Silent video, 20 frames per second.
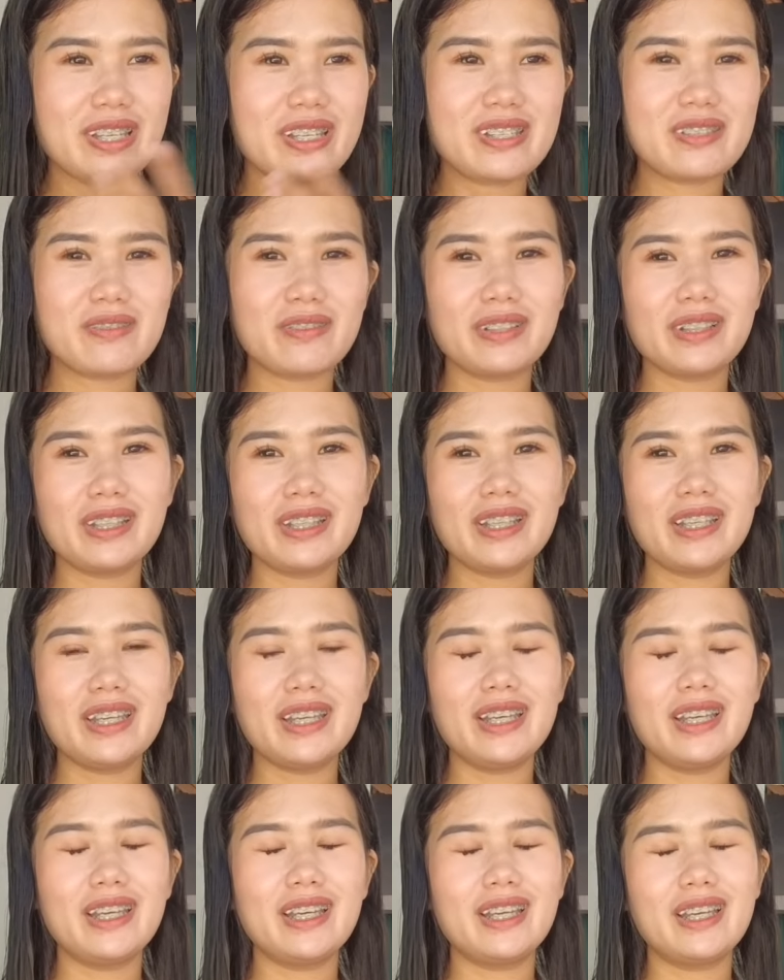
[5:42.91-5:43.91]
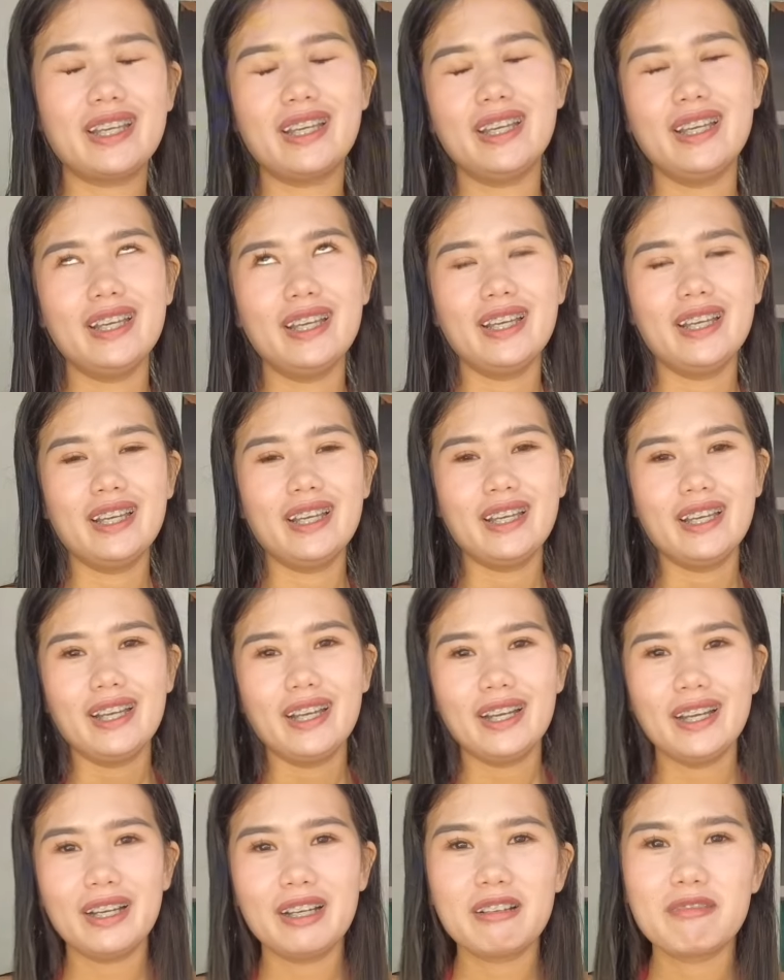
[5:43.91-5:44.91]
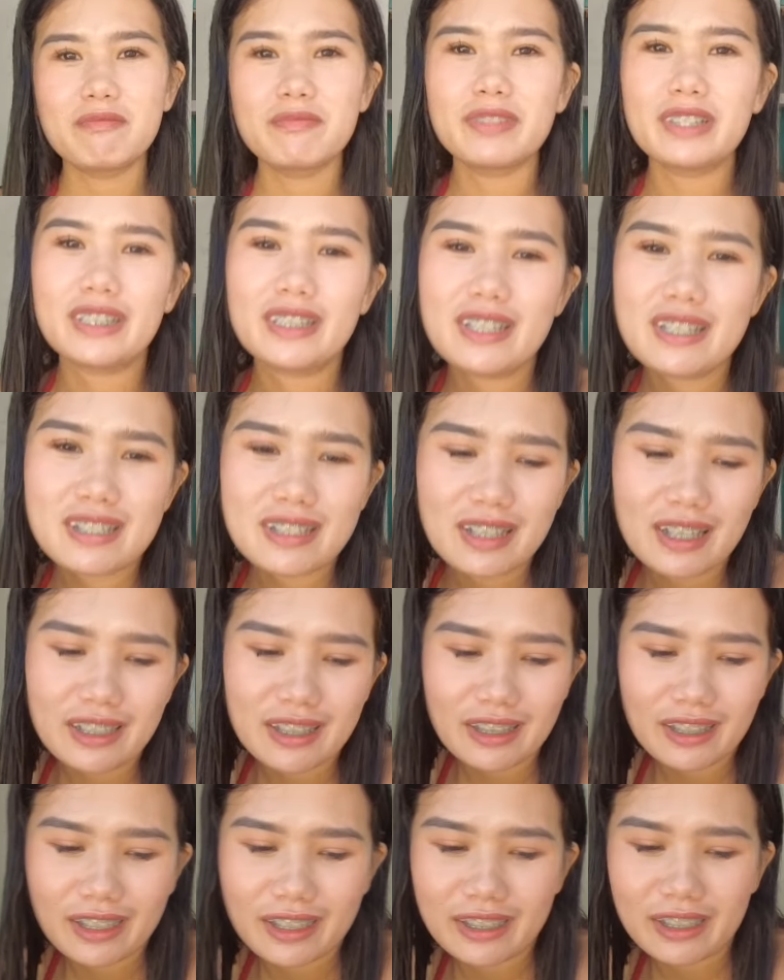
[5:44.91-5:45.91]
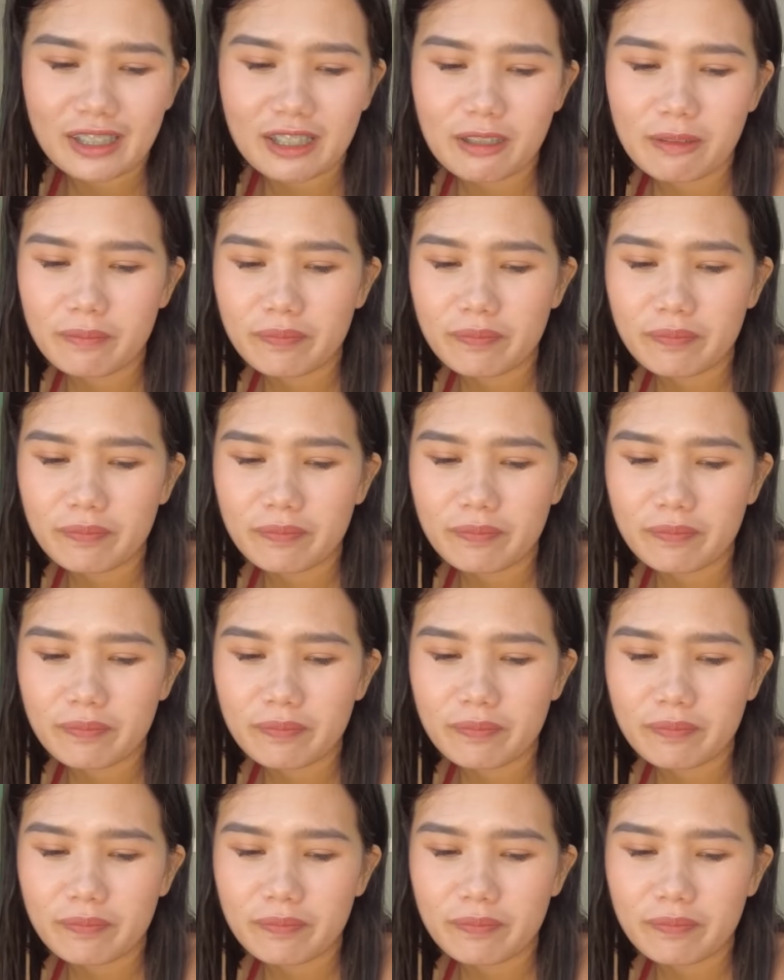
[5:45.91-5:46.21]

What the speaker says: It's really, what is that like?